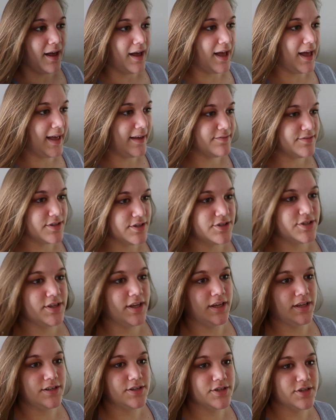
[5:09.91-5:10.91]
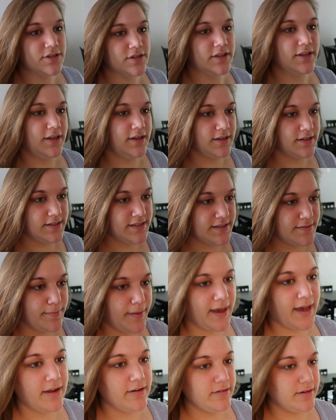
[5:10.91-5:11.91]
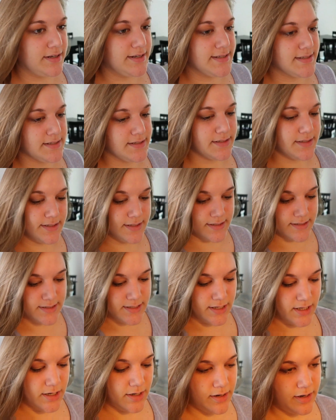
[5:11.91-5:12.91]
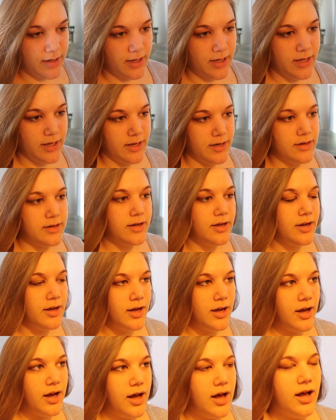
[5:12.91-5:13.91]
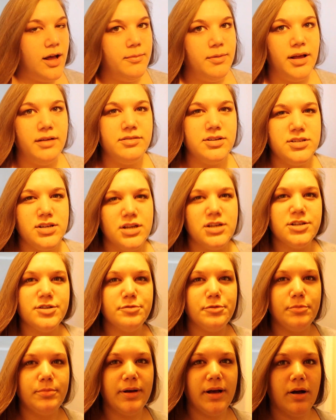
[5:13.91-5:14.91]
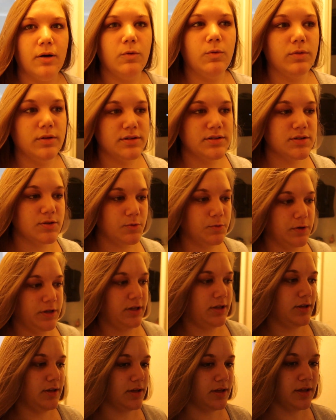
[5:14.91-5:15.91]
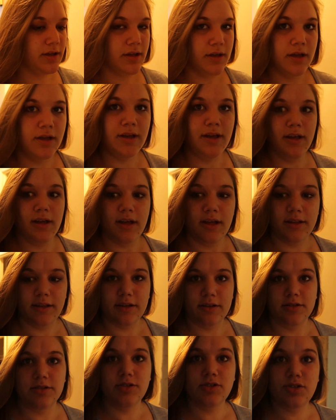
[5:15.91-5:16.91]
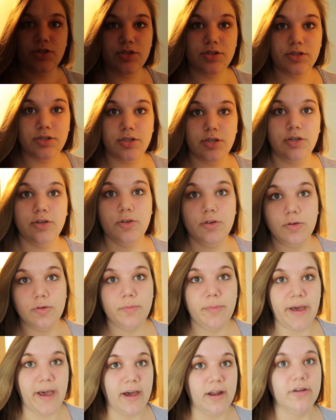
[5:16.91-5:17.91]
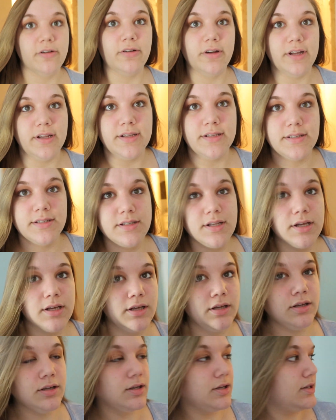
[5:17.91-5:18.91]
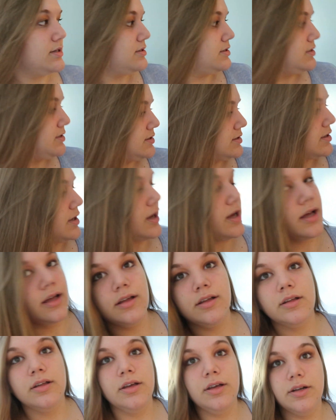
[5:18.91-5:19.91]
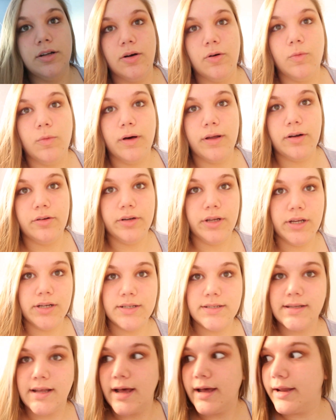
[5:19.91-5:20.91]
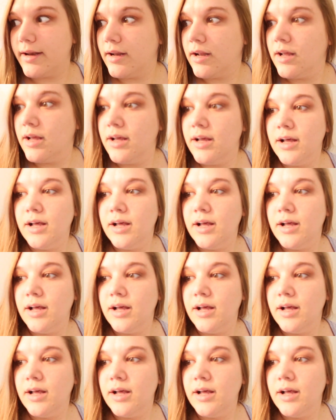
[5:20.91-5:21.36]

I have to change Leon's batteries in his hearing aid. I have to change them about once a week. There's two batteries because he's got, you know, one on each side.